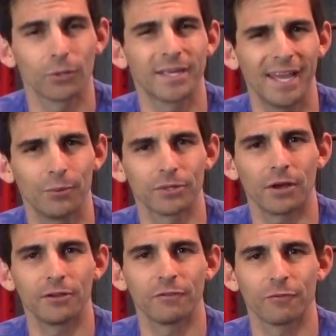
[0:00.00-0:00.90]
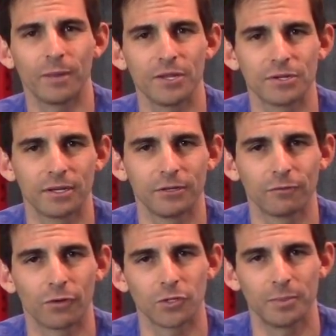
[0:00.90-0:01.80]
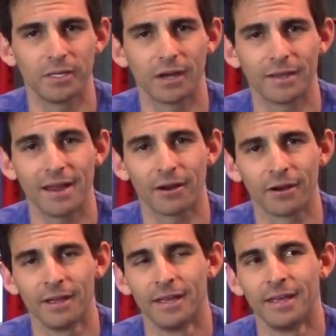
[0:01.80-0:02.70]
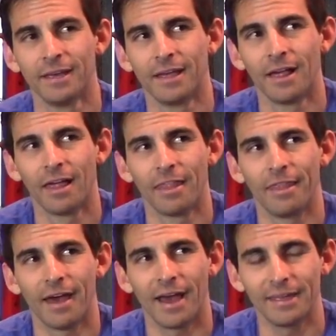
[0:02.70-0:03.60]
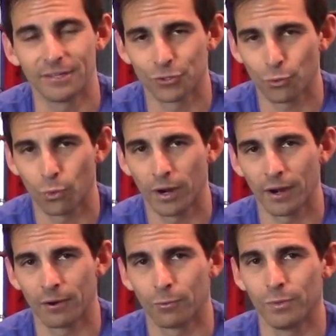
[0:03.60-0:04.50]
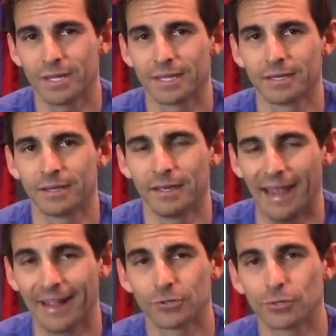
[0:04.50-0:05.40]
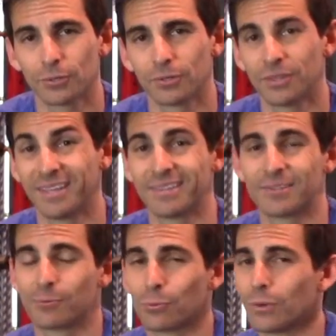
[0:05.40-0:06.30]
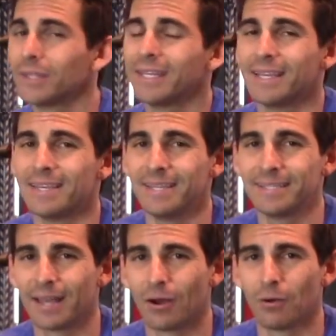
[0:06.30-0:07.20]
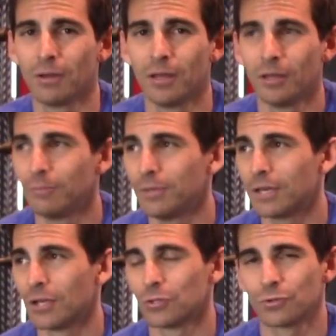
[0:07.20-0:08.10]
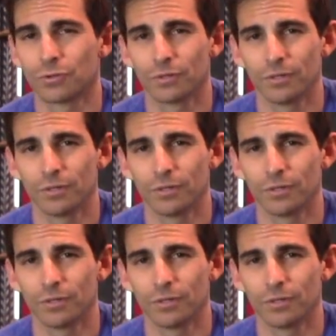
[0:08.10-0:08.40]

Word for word: okay with all your information and your voice being on air, that is where we can answer things really in detail because